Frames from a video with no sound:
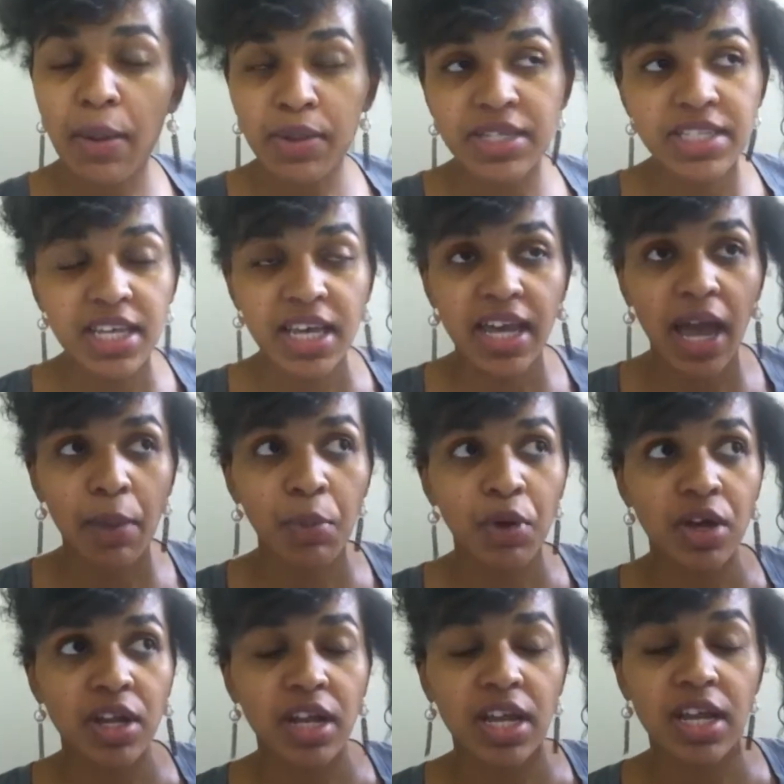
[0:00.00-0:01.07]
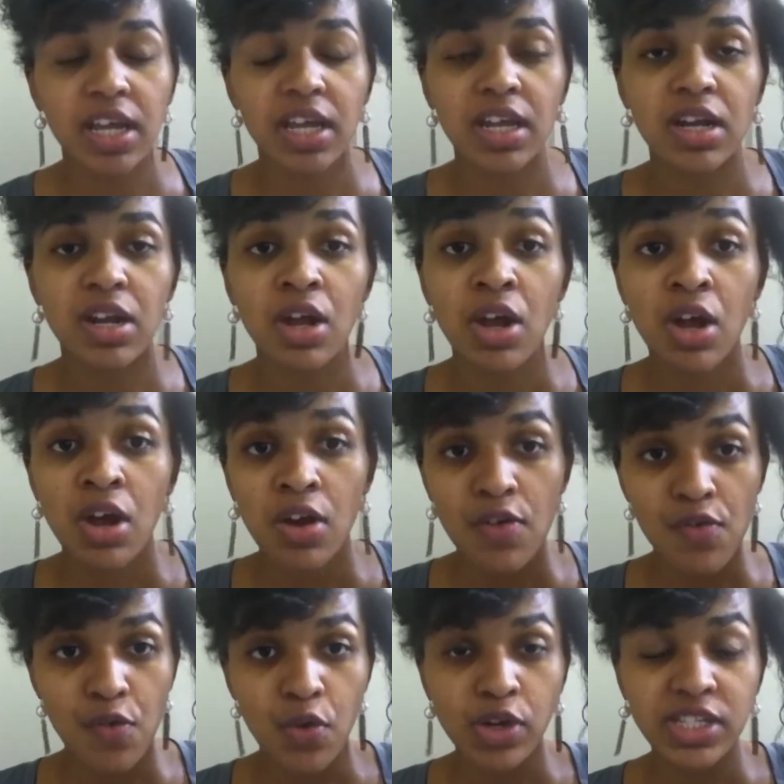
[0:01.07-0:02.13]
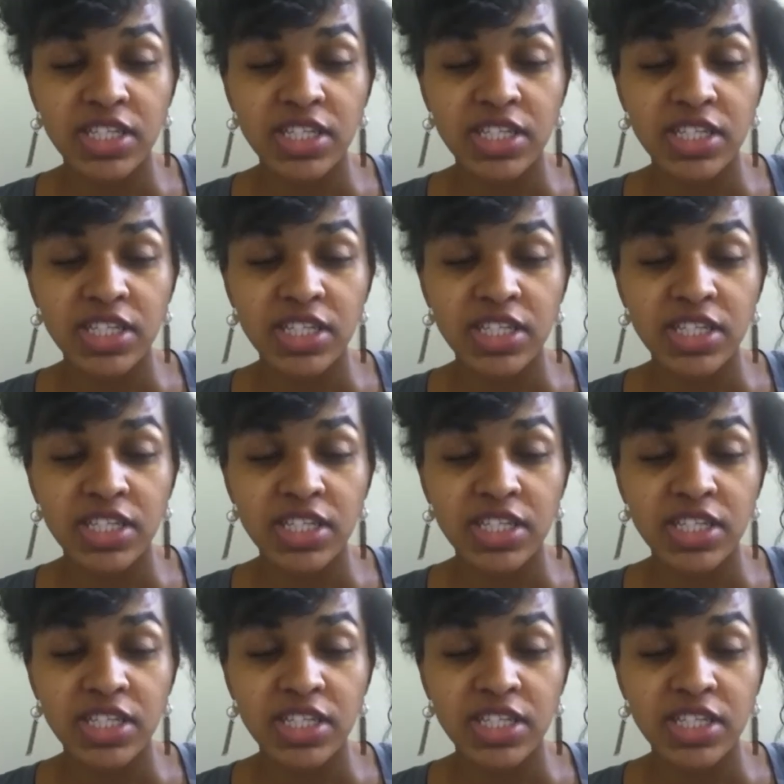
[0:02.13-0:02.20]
would say I put in 4